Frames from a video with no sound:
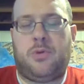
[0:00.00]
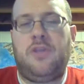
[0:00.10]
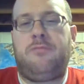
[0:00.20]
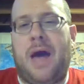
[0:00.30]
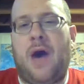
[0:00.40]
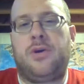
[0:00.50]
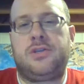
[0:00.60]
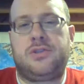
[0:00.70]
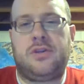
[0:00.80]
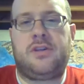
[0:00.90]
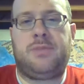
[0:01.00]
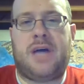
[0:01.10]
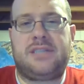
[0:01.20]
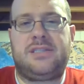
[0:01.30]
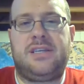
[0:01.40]
of Power, Circlet of
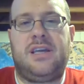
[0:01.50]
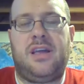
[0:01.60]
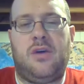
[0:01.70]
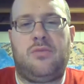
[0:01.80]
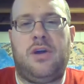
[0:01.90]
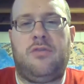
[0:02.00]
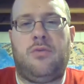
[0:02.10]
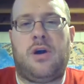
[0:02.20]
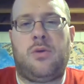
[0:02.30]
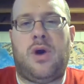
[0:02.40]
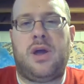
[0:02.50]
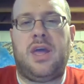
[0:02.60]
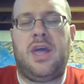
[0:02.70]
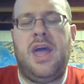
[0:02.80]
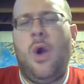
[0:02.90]
Blasting, Ring of Water
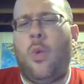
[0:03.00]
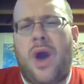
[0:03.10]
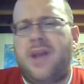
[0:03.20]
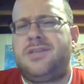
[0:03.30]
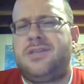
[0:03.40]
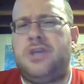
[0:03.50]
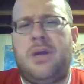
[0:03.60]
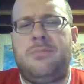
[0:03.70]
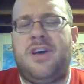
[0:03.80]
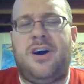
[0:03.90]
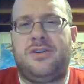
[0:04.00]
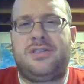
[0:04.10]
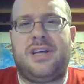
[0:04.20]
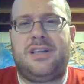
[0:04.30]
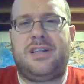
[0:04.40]
Walking. Why does a gem cutter
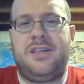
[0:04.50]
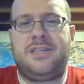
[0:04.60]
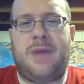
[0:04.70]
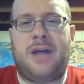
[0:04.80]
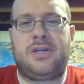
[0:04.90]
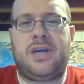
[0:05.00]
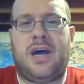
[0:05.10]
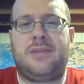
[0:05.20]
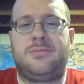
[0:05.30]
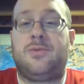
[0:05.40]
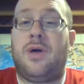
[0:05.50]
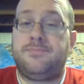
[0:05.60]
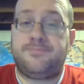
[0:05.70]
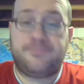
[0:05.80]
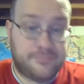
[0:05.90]
sell all these magic items?
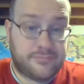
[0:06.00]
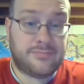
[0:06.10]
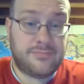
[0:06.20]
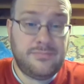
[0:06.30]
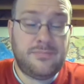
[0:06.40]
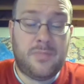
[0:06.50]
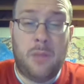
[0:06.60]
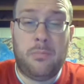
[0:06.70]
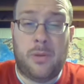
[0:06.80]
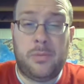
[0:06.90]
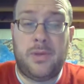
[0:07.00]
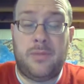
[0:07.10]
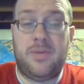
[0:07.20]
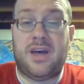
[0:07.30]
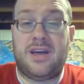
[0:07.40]
Well,
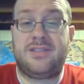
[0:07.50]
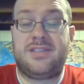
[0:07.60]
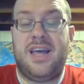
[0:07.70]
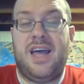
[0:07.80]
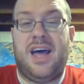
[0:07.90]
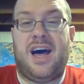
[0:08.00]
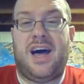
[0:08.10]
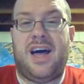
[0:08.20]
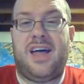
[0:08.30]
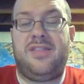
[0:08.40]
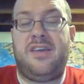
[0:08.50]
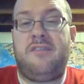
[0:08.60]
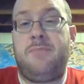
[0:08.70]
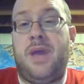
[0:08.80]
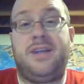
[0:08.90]
probably because
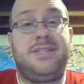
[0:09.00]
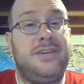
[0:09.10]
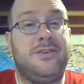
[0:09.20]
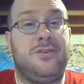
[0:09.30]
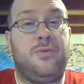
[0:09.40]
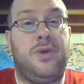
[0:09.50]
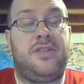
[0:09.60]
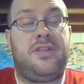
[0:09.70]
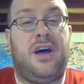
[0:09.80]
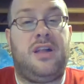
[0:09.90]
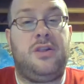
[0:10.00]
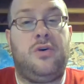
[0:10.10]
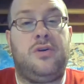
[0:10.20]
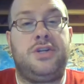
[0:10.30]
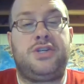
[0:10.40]
they've made a deal with a
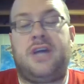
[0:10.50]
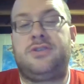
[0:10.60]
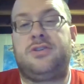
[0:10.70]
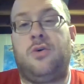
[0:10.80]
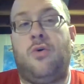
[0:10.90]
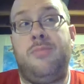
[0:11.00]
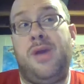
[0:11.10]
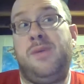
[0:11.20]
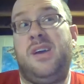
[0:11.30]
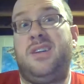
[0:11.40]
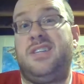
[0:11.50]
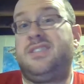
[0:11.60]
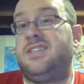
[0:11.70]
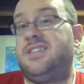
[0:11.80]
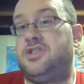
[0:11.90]
local enchanter or maybe a
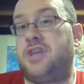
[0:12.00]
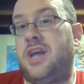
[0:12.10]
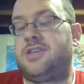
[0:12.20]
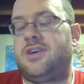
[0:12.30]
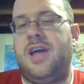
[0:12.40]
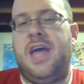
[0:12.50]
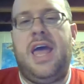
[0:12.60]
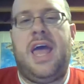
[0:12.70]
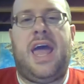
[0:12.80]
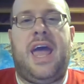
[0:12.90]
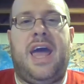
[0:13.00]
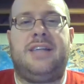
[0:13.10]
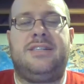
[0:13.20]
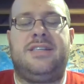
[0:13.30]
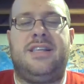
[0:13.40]
distant enchanter,
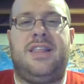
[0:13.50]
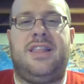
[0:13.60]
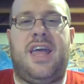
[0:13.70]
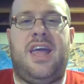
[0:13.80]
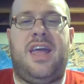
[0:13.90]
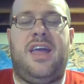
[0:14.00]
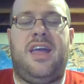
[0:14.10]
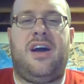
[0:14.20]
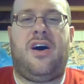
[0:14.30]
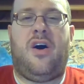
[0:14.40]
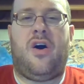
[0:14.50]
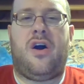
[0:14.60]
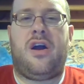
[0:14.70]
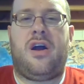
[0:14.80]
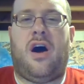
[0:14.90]
and they
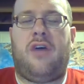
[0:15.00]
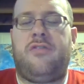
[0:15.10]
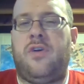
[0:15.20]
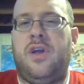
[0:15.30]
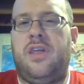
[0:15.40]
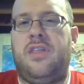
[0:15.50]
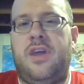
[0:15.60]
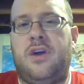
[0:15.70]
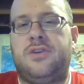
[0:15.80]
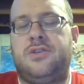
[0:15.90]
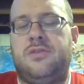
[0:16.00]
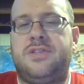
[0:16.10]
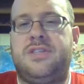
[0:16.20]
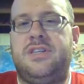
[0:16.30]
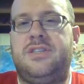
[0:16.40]
are offering their
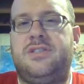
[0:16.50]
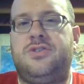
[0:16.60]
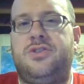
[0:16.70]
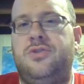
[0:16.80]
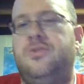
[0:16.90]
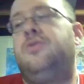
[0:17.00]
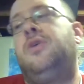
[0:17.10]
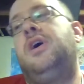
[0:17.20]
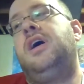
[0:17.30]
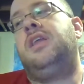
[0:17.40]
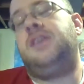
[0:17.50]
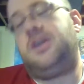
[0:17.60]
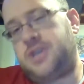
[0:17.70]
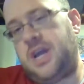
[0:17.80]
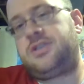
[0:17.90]
services to the
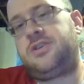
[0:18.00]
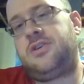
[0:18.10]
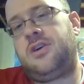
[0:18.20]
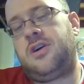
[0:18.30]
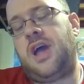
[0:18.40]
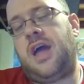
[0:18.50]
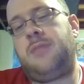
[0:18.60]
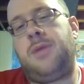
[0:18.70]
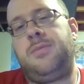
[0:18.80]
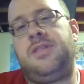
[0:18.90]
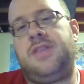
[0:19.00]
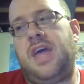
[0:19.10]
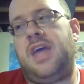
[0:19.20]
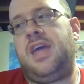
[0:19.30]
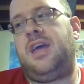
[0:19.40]
enchanter, and maybe
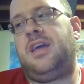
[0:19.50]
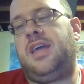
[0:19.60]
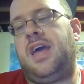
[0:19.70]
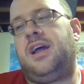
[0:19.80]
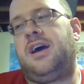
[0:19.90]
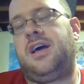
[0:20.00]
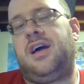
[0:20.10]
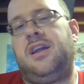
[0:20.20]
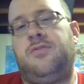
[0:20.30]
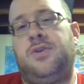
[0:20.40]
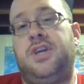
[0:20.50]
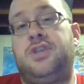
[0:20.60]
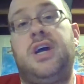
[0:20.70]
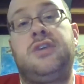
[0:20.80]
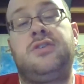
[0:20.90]
they get a cut of what the
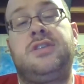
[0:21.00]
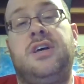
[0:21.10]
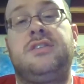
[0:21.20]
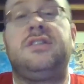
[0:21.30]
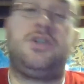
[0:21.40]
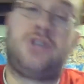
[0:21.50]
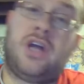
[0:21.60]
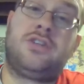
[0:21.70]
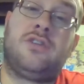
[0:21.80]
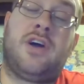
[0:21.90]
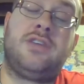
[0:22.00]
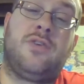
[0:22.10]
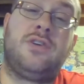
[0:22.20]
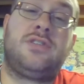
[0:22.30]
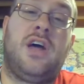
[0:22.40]
enchanter sells, and the enchanter, vice
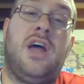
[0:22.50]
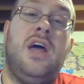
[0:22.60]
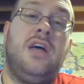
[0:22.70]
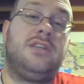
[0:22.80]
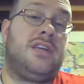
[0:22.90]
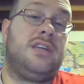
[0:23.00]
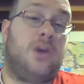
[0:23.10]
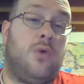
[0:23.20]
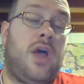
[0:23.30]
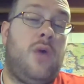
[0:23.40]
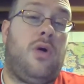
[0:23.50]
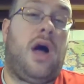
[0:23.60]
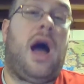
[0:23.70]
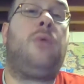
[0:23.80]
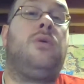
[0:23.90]
versa, says, okay,
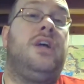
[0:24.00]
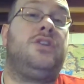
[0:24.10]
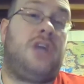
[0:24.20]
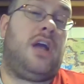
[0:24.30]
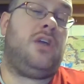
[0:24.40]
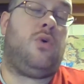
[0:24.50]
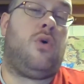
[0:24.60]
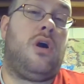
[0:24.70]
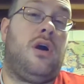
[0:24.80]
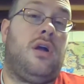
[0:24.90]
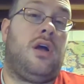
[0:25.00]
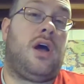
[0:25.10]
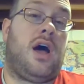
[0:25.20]
well, I will enchant your